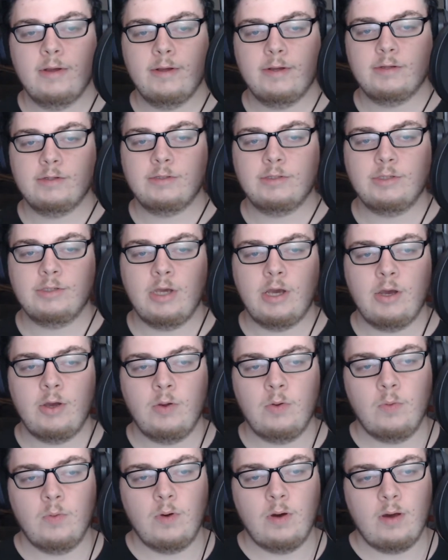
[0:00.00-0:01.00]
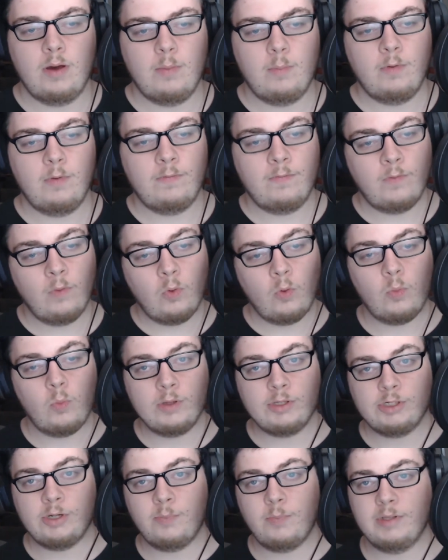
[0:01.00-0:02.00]
So before we
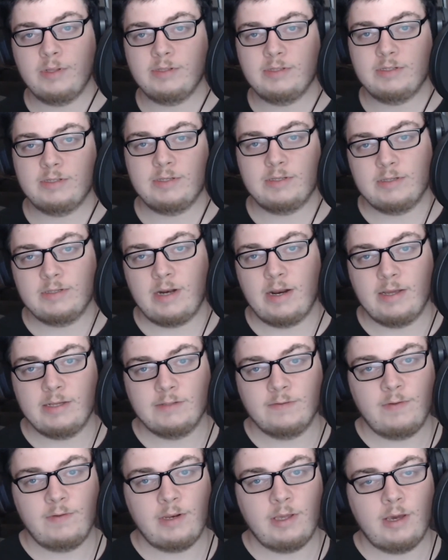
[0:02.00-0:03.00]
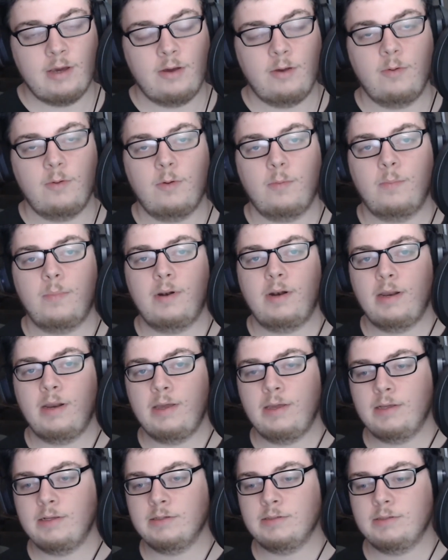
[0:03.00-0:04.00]
jump into today's video,
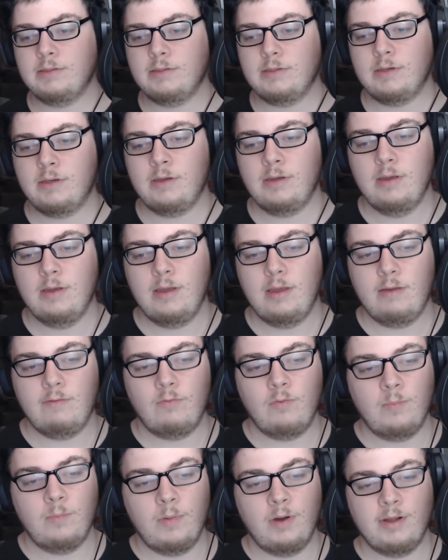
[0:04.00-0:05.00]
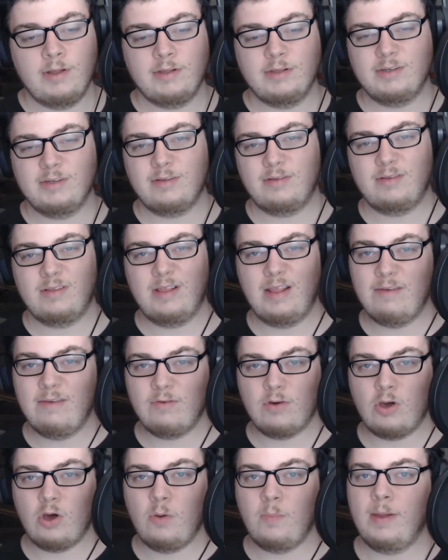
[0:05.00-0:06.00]
please mind, leave a
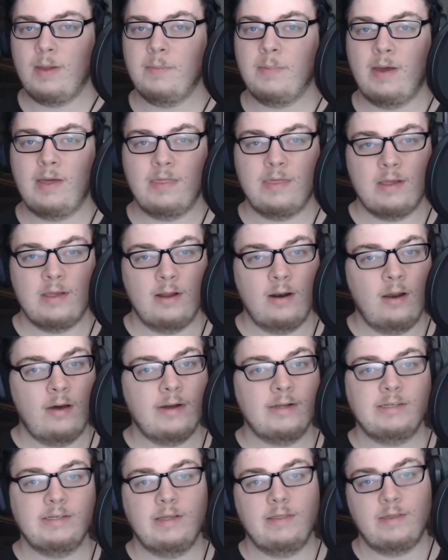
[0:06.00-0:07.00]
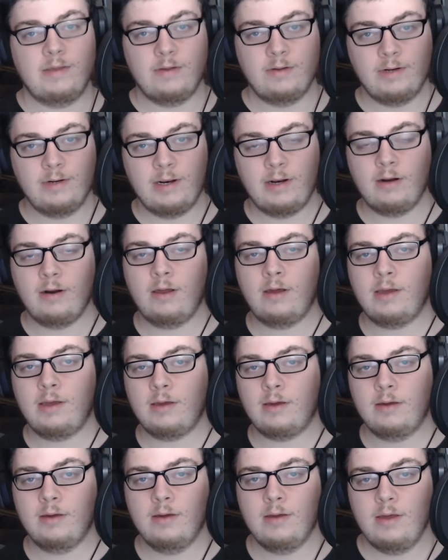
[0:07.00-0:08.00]
comment about anything you liked, anything you didn't
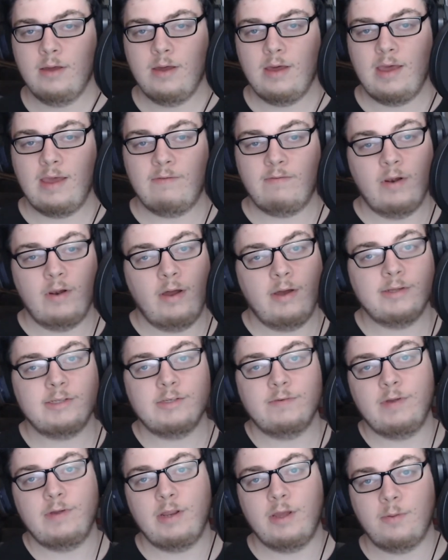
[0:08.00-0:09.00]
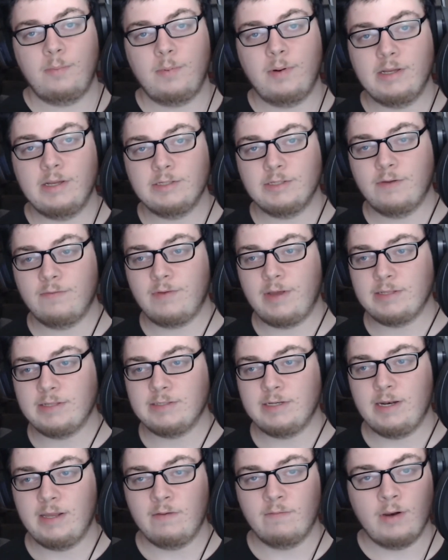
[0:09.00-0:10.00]
like. If you liked the video, please don't forget
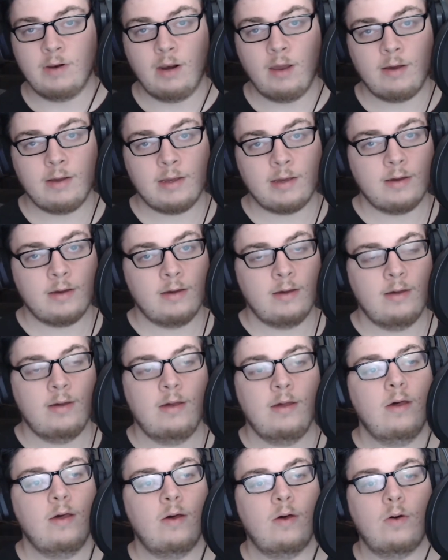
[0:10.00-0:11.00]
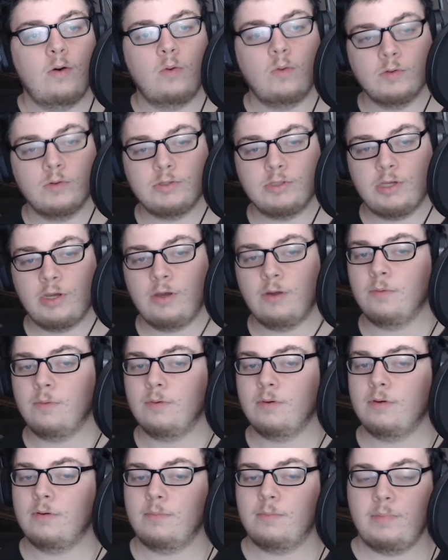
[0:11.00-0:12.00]
to leave a like. Also,
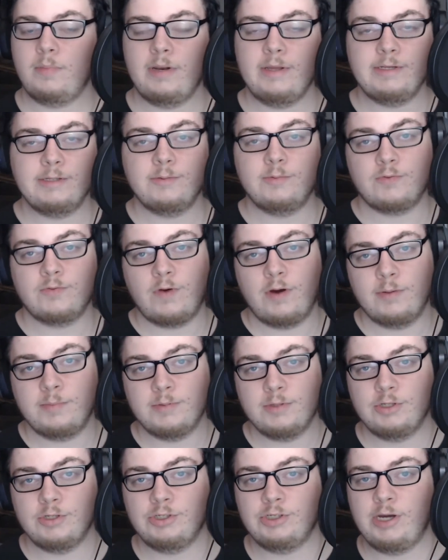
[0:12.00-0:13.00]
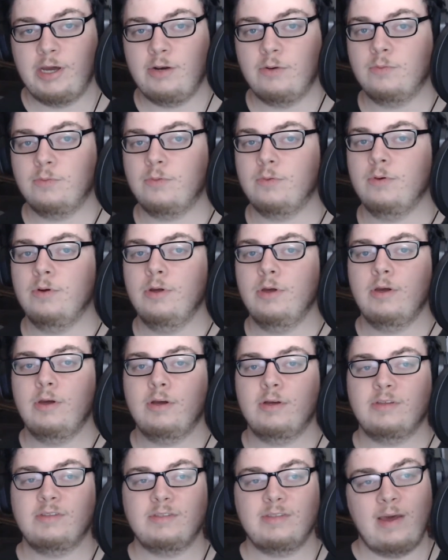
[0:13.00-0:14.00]
please subscribe to the channel.
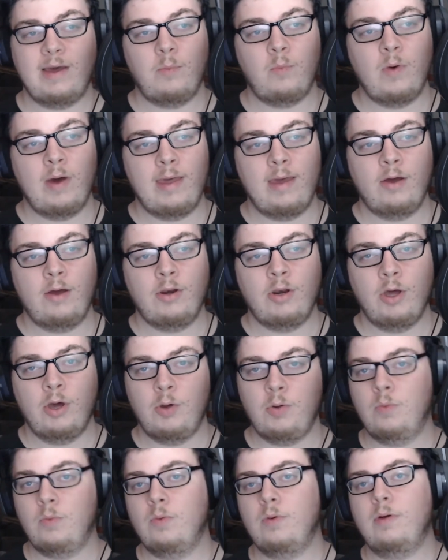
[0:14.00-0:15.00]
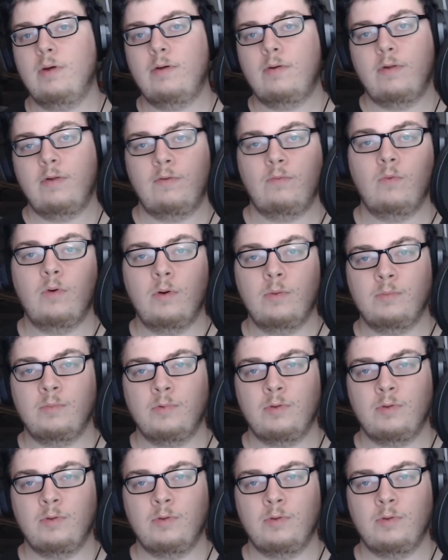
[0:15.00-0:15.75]
That way I know if what